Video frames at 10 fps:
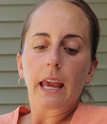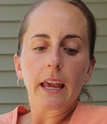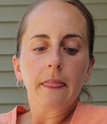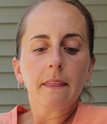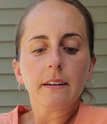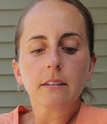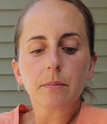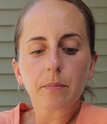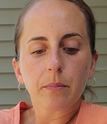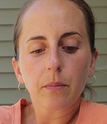In this
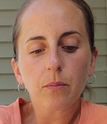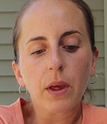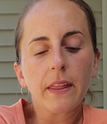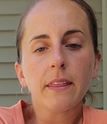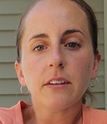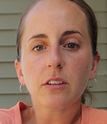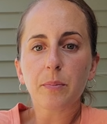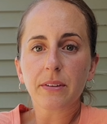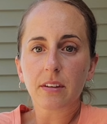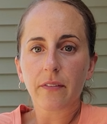
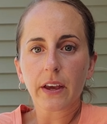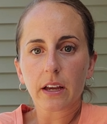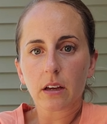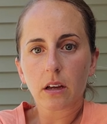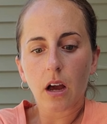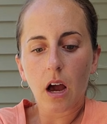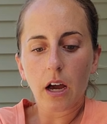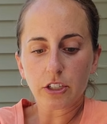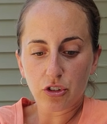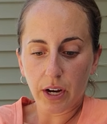specific
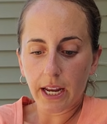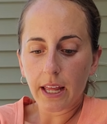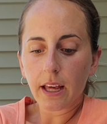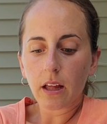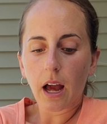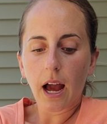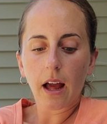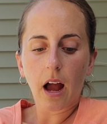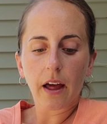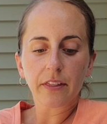training,
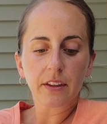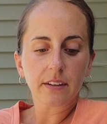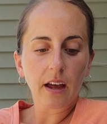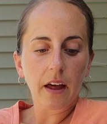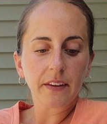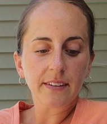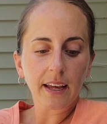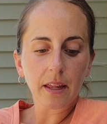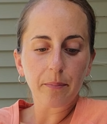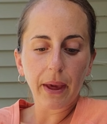on the
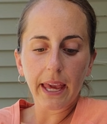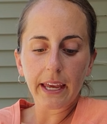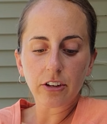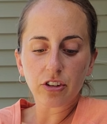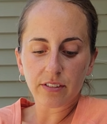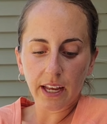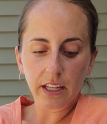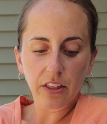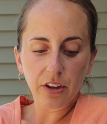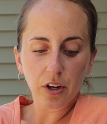second
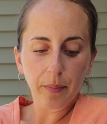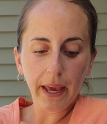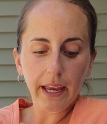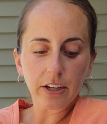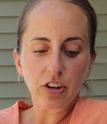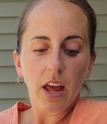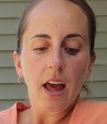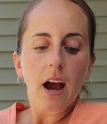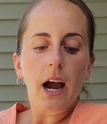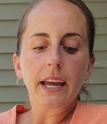and third page,
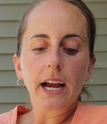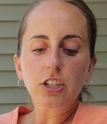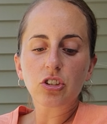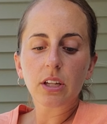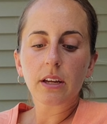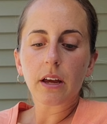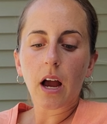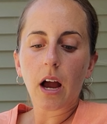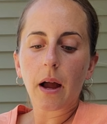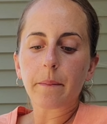I actually
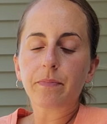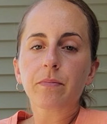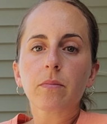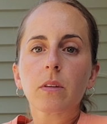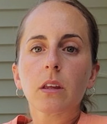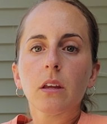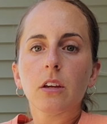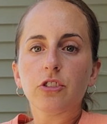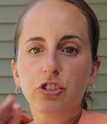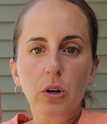
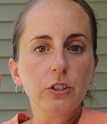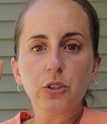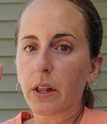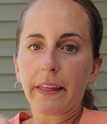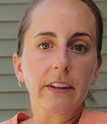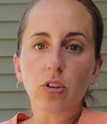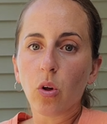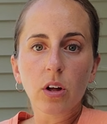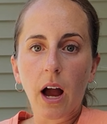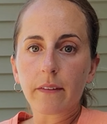showed you like this
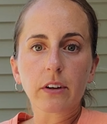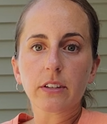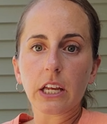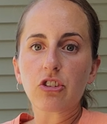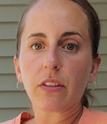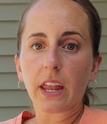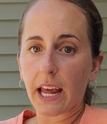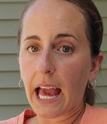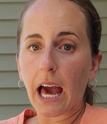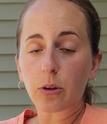whole conversation that
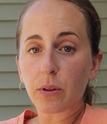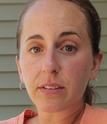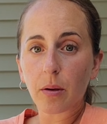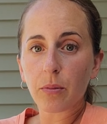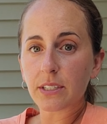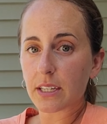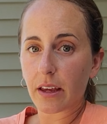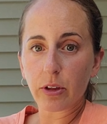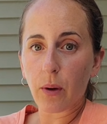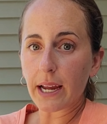I had with someone to
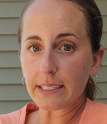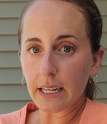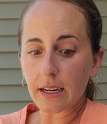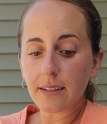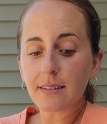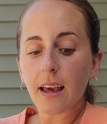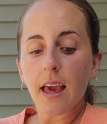give you ideas.